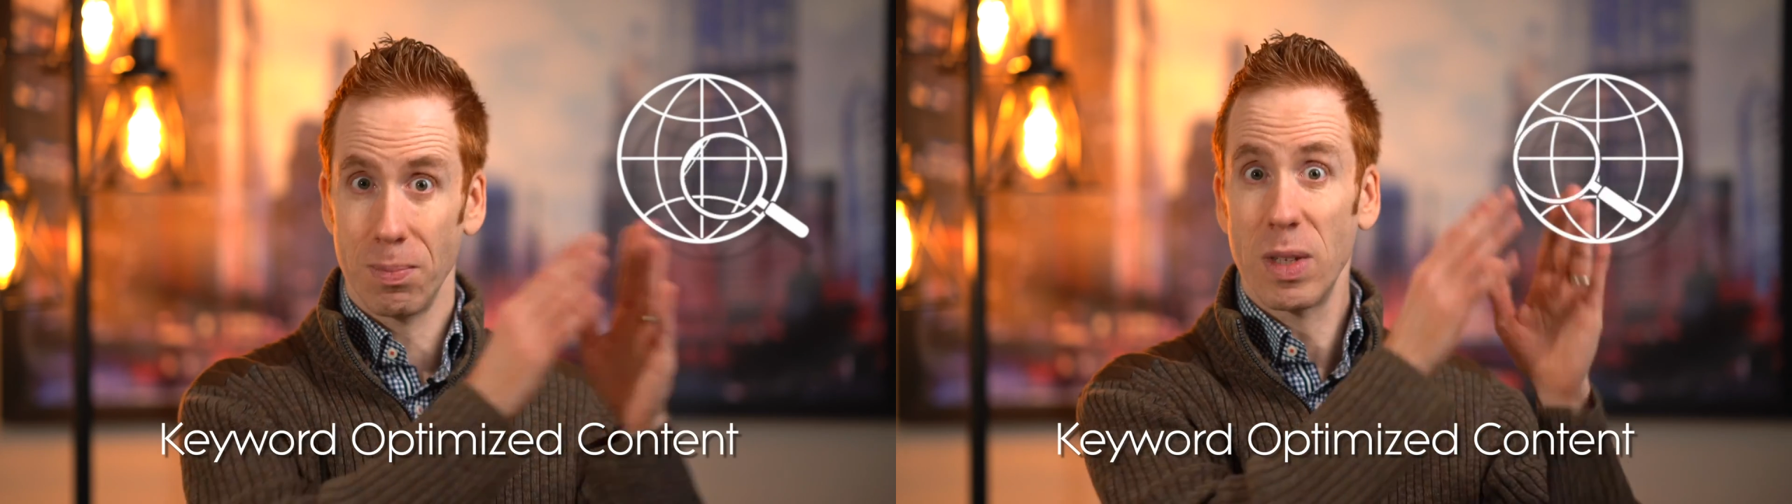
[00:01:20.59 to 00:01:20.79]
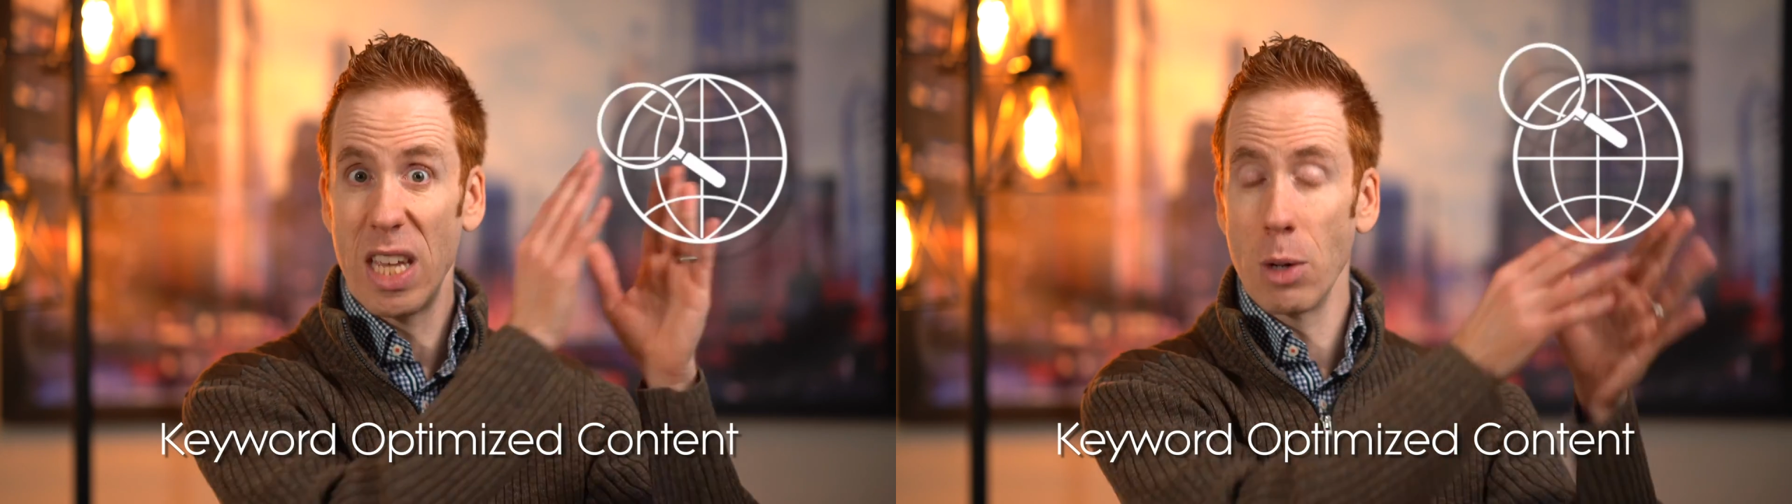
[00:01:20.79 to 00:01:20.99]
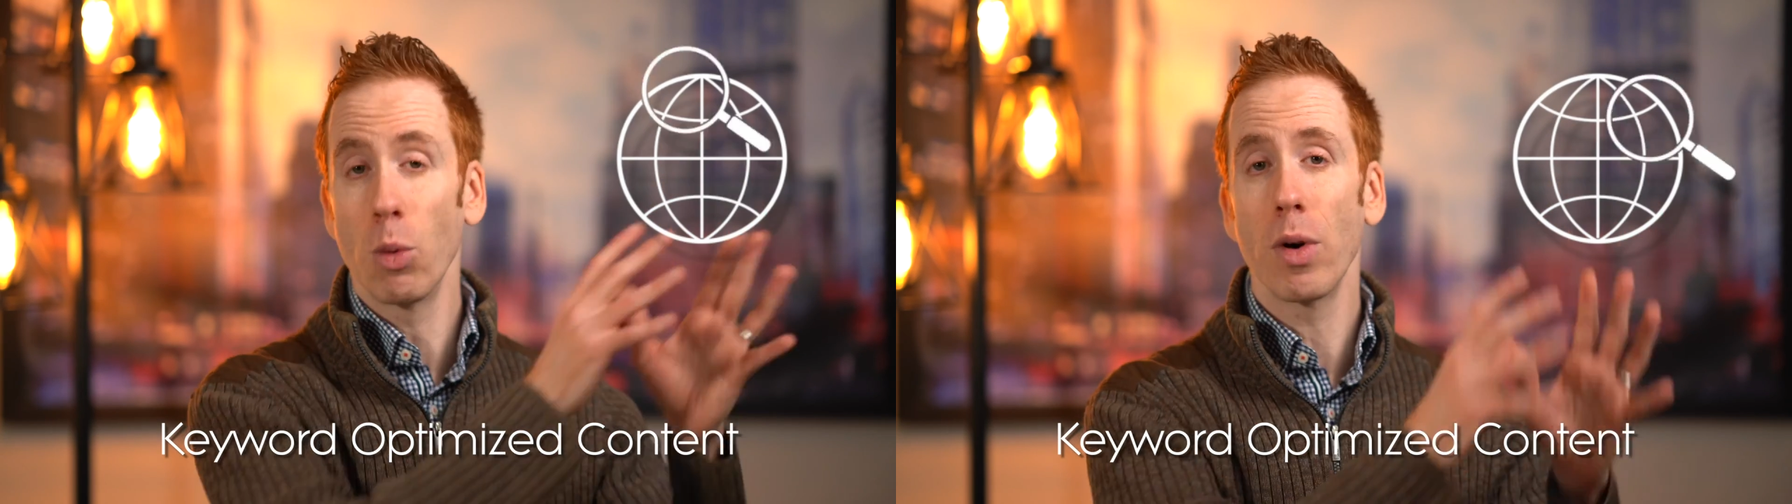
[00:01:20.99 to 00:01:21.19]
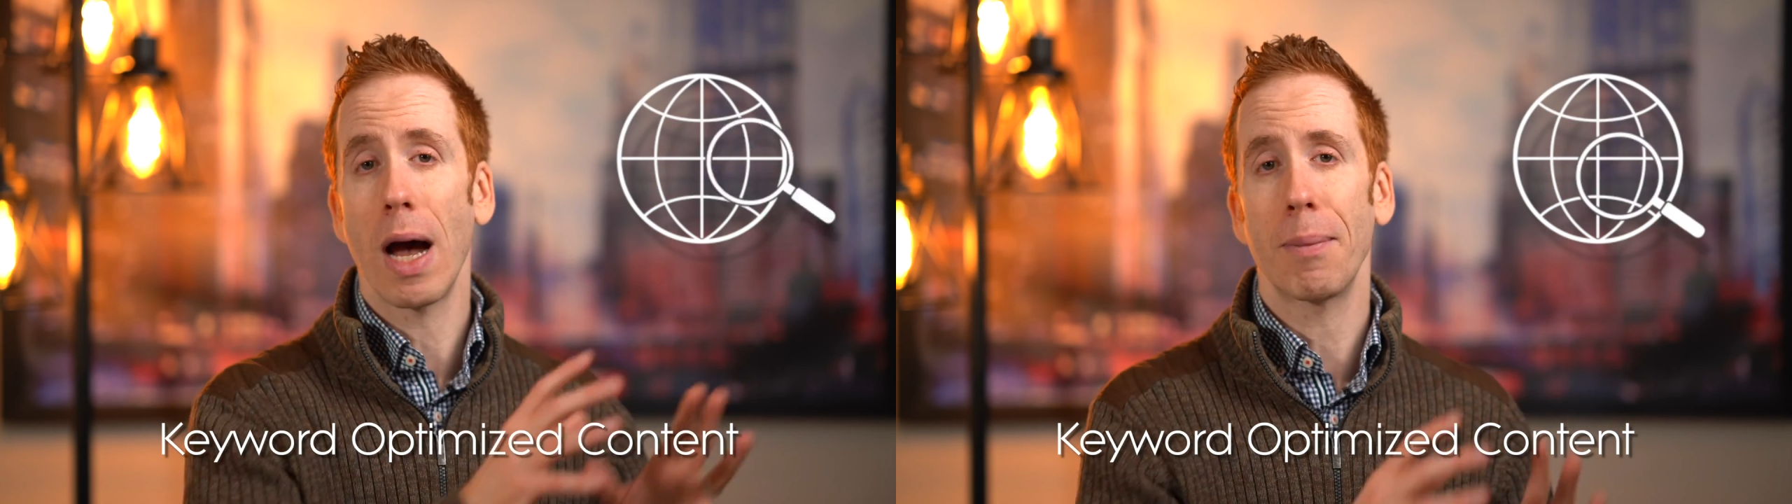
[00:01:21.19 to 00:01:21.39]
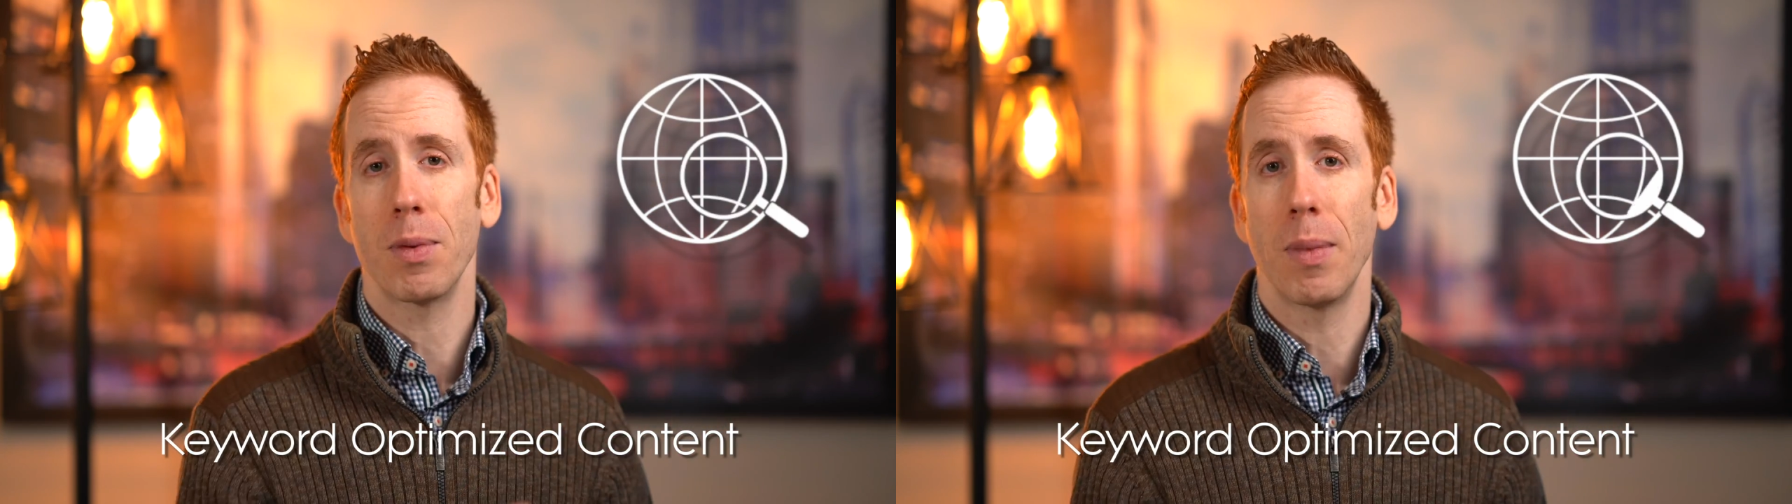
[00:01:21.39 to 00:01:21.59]
keyword
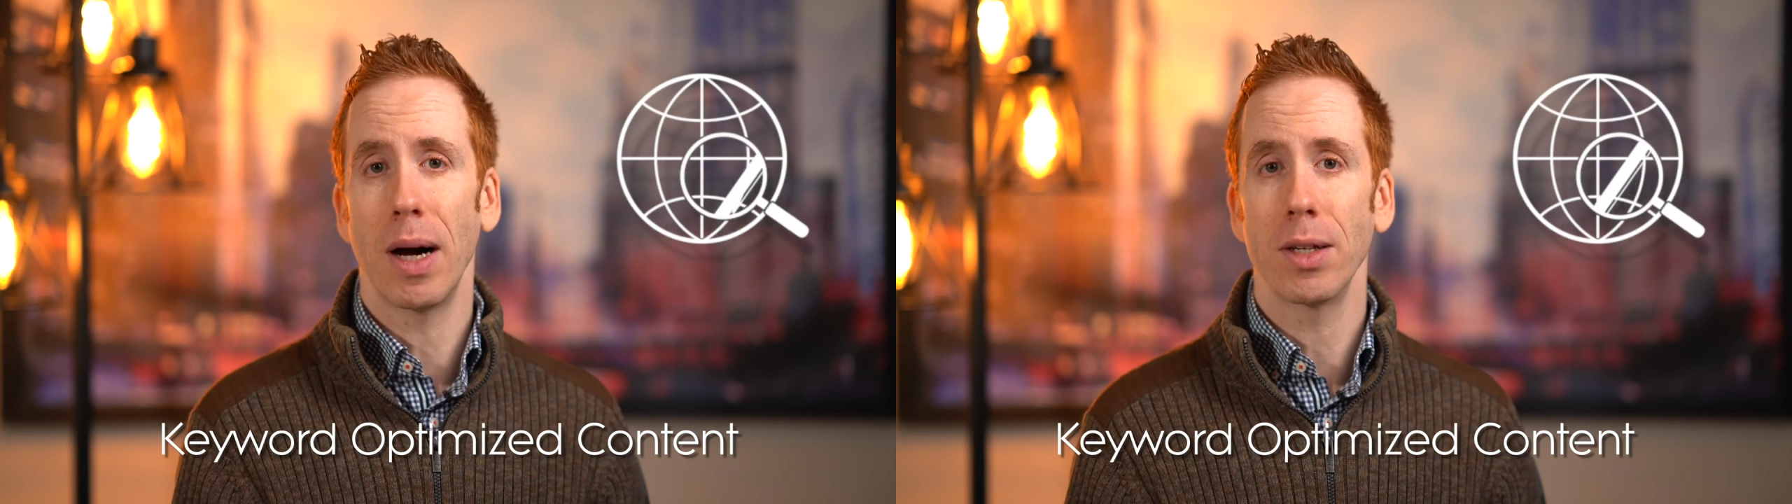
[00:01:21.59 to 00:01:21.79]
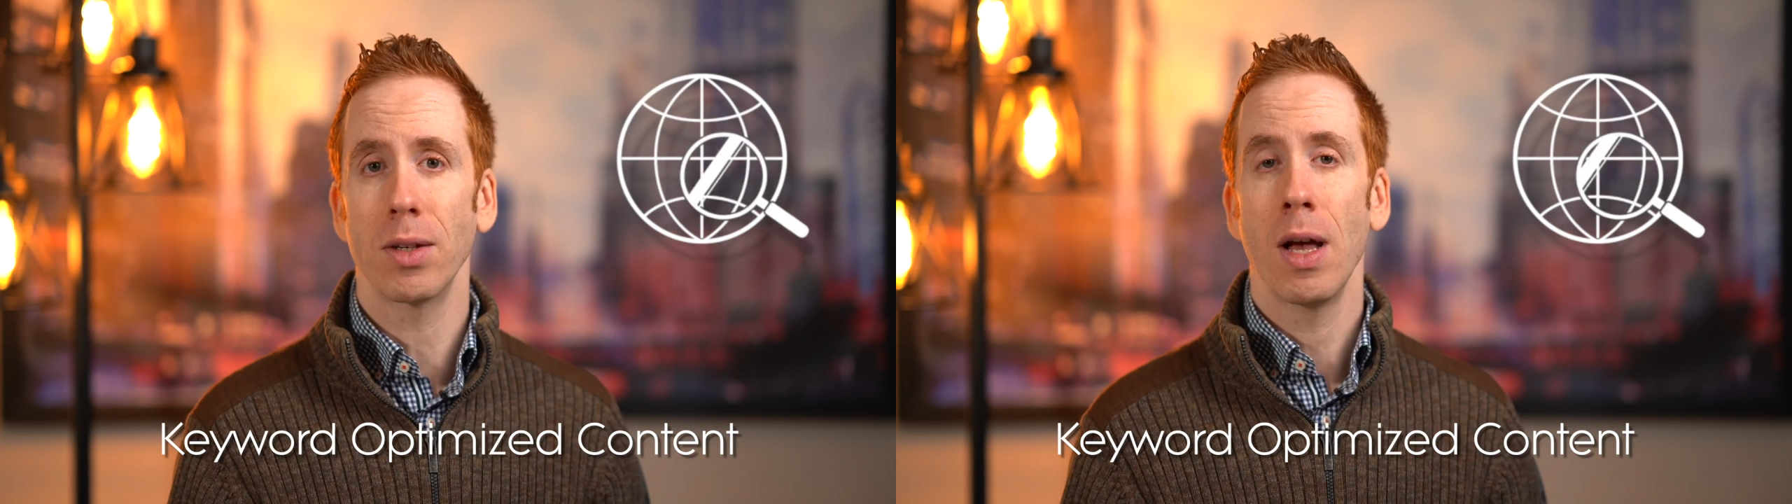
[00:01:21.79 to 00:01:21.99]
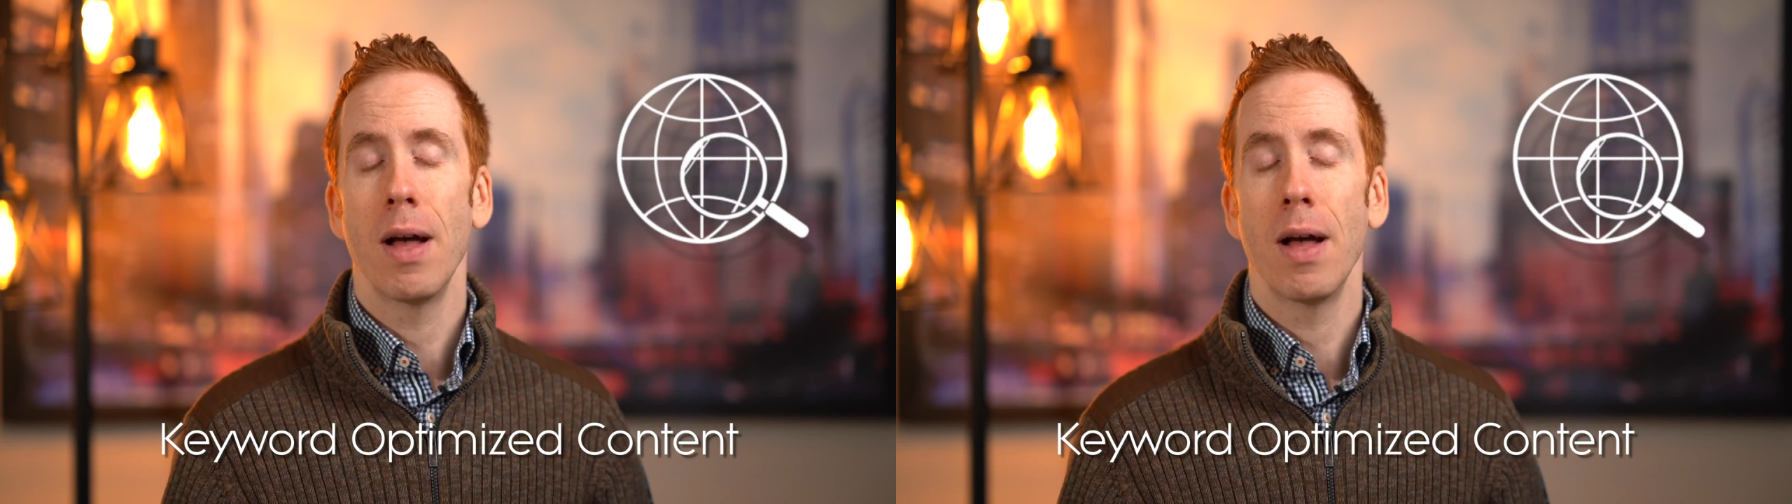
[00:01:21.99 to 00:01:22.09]
optimized